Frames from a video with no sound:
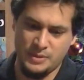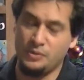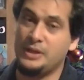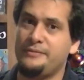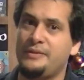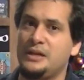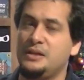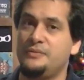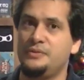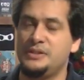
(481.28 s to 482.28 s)
really fell in
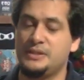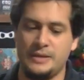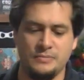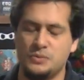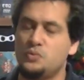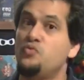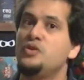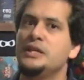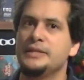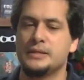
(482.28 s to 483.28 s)
love with this game. It's
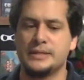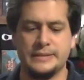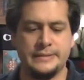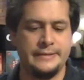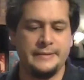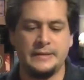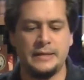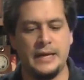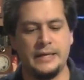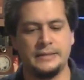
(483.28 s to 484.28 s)
really nice.
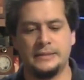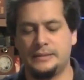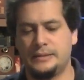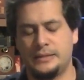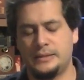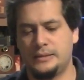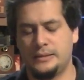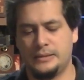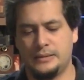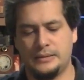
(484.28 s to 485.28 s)
And,
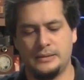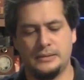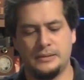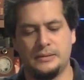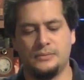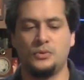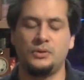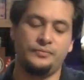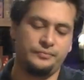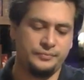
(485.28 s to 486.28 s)

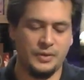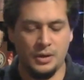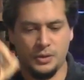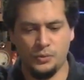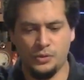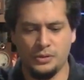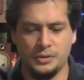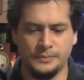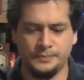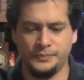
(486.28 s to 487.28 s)
well, the artwork,
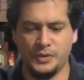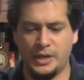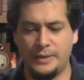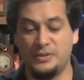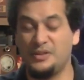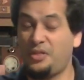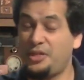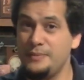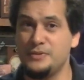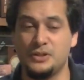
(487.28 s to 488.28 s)
okay, but the
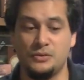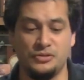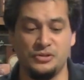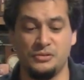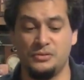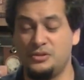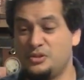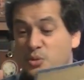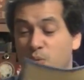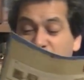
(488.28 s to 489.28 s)
theme is also
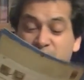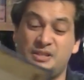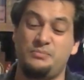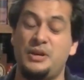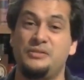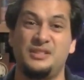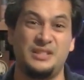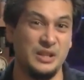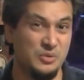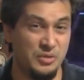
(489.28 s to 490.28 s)
cool, because it's about the
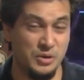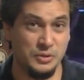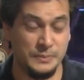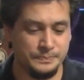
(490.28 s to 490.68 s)
Silk Road.